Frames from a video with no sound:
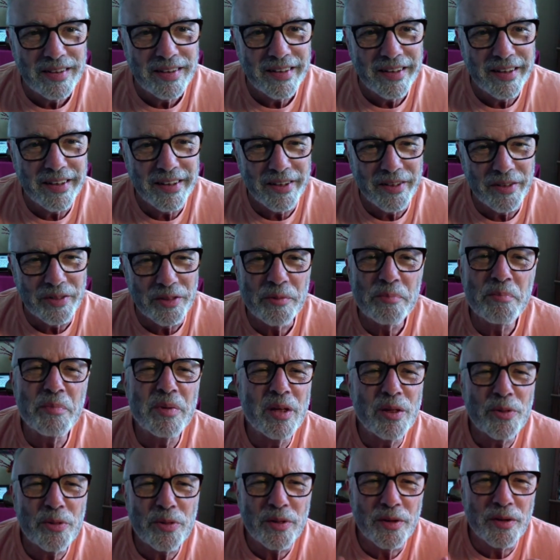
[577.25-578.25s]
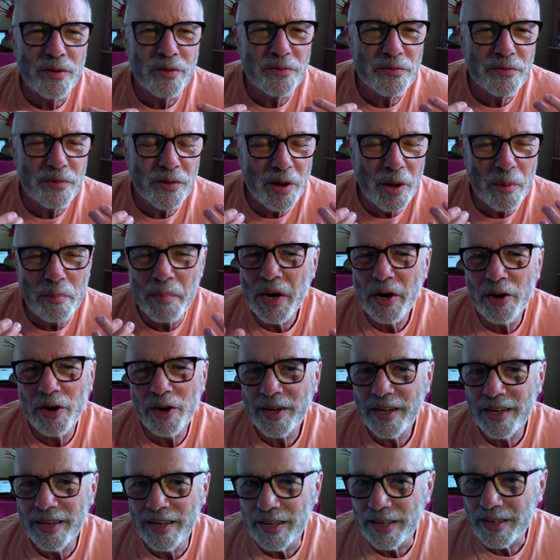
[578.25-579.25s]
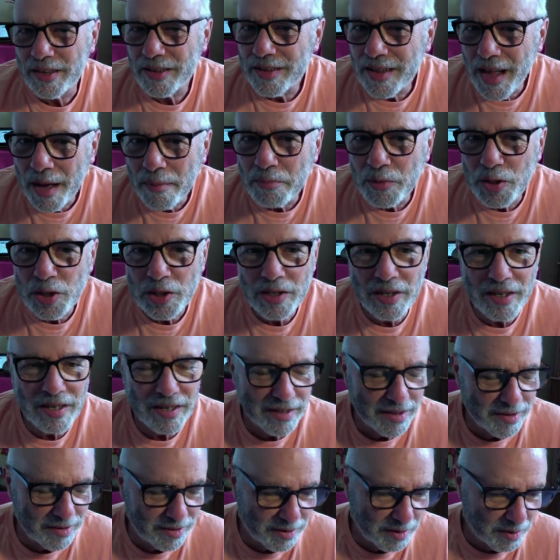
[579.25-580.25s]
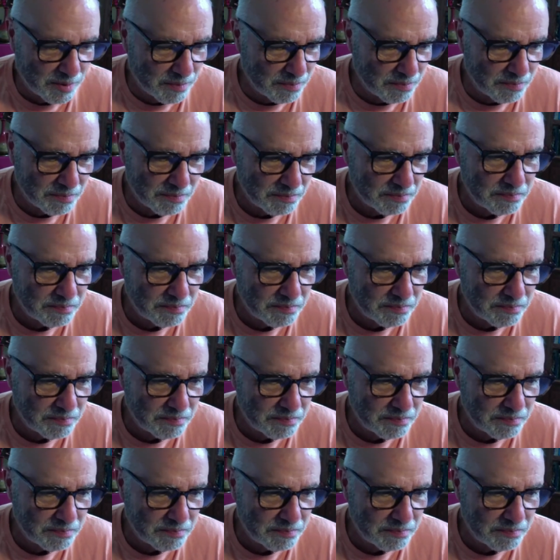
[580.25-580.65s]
the myth of American exceptionalism.